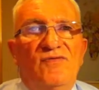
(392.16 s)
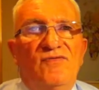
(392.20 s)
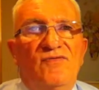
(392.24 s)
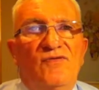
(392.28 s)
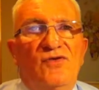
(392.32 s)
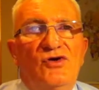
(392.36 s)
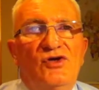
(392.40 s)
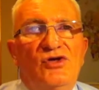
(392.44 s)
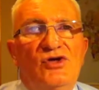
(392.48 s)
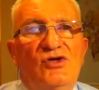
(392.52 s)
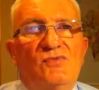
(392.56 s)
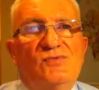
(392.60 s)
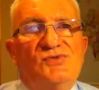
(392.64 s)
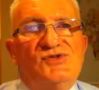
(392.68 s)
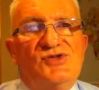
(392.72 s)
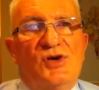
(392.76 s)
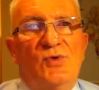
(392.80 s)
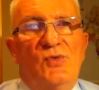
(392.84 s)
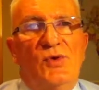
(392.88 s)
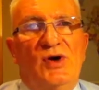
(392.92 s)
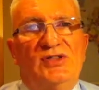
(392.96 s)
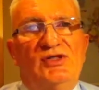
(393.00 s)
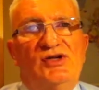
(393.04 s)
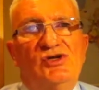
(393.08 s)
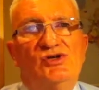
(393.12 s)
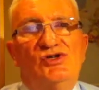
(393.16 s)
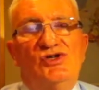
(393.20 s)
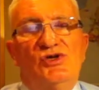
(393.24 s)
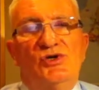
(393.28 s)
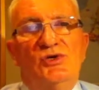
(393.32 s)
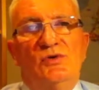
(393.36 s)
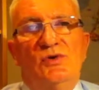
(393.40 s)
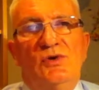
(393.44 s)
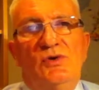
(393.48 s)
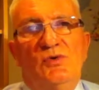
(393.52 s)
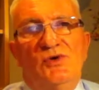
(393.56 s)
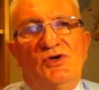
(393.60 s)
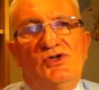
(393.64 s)
Volumes are one
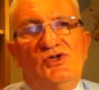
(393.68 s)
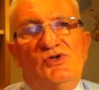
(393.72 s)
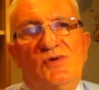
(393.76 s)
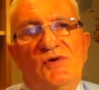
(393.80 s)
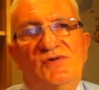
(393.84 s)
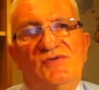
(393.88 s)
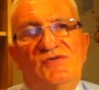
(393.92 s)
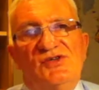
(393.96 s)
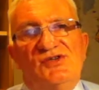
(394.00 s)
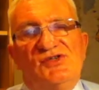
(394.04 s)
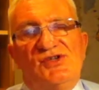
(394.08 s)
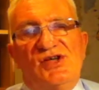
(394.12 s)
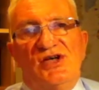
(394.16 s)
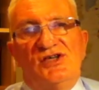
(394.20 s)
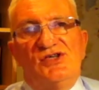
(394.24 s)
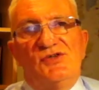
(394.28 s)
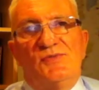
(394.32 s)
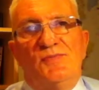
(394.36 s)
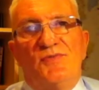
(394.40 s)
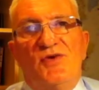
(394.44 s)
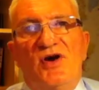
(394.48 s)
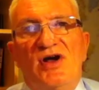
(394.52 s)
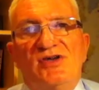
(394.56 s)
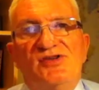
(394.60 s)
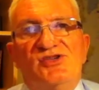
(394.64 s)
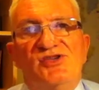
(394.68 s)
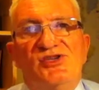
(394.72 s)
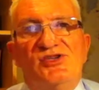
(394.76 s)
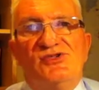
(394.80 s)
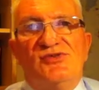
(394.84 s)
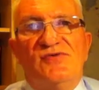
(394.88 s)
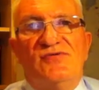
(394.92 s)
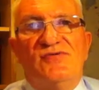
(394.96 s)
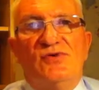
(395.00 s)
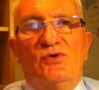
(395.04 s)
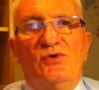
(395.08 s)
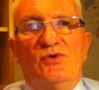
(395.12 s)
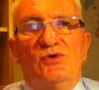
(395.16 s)
issue which we've discussed.
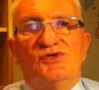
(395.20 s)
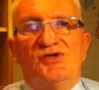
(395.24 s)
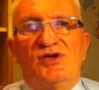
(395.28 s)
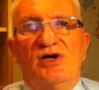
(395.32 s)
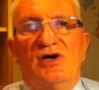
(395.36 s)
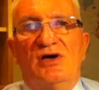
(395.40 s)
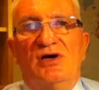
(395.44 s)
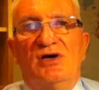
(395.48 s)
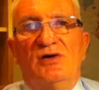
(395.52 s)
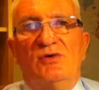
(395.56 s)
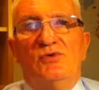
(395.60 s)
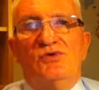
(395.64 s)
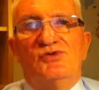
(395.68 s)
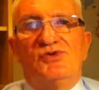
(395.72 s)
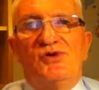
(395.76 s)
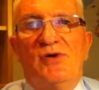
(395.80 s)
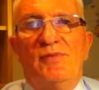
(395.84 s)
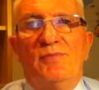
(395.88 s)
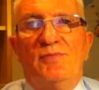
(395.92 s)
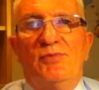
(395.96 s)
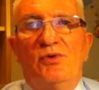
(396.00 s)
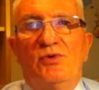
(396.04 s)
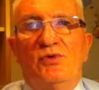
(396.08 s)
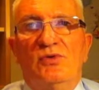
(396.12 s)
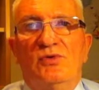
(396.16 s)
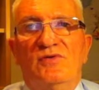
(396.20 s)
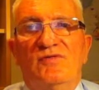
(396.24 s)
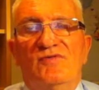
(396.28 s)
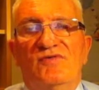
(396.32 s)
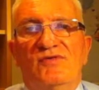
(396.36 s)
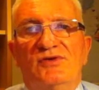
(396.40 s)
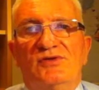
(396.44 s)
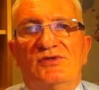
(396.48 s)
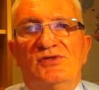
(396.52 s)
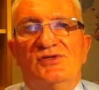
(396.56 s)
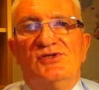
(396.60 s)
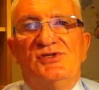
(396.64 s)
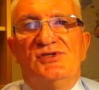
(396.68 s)
Prices, of course, are also important
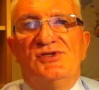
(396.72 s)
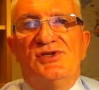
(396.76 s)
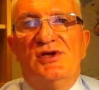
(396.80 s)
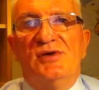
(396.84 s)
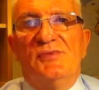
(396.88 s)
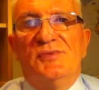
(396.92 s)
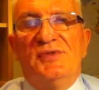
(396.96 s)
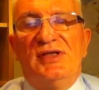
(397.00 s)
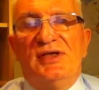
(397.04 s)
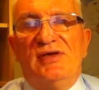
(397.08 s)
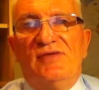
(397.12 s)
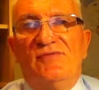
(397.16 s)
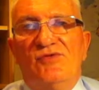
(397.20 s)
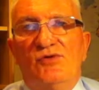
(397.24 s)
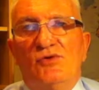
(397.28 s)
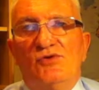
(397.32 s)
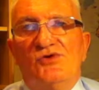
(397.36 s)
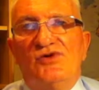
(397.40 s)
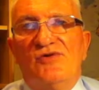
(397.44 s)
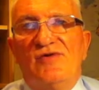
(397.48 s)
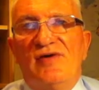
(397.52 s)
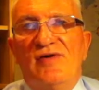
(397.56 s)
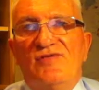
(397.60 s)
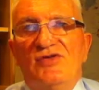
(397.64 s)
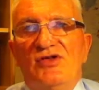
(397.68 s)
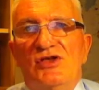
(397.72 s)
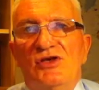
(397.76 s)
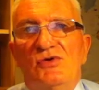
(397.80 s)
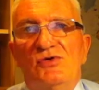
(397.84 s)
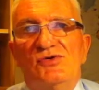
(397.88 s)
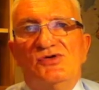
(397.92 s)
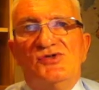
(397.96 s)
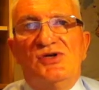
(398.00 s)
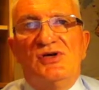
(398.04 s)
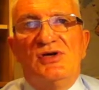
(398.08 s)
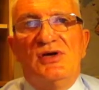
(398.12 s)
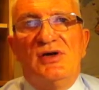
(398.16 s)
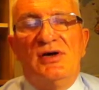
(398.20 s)
for determining future
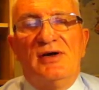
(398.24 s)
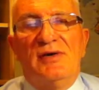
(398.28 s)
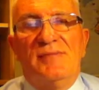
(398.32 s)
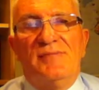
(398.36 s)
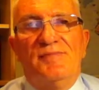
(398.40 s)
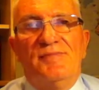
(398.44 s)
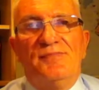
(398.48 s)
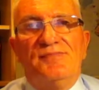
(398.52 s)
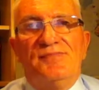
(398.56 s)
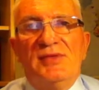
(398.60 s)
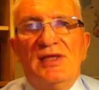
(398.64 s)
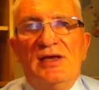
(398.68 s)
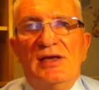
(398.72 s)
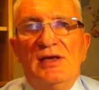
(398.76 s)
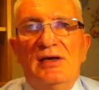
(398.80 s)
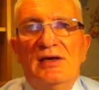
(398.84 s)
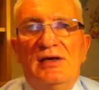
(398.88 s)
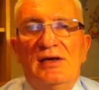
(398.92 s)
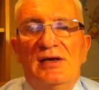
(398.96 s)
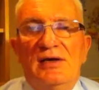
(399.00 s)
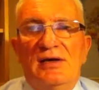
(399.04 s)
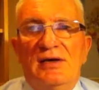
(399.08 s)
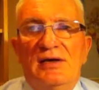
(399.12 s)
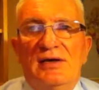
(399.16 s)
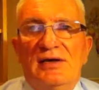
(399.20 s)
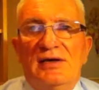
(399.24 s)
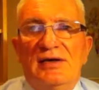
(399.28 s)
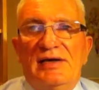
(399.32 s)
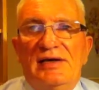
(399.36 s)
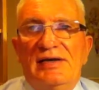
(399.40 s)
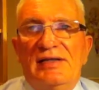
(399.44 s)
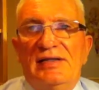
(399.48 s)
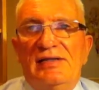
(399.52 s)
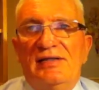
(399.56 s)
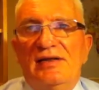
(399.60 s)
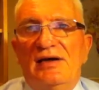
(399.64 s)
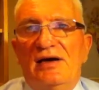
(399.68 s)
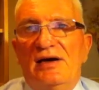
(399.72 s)
revenues.
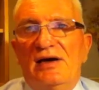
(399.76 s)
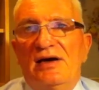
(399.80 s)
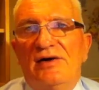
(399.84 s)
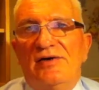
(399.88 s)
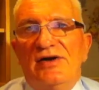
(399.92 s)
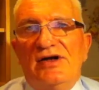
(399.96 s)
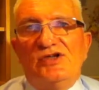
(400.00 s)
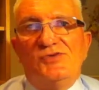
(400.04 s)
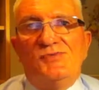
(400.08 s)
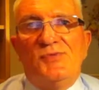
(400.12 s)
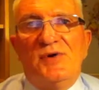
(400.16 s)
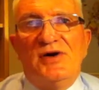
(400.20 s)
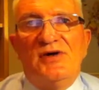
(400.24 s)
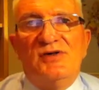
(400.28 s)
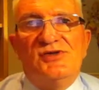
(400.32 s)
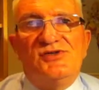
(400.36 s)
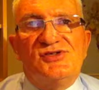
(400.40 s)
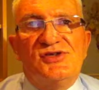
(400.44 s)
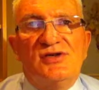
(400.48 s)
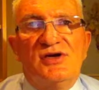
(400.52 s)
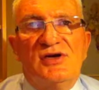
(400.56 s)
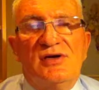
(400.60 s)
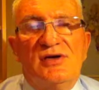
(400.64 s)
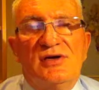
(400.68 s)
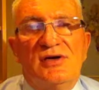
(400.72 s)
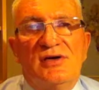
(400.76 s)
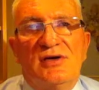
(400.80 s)
In our experience,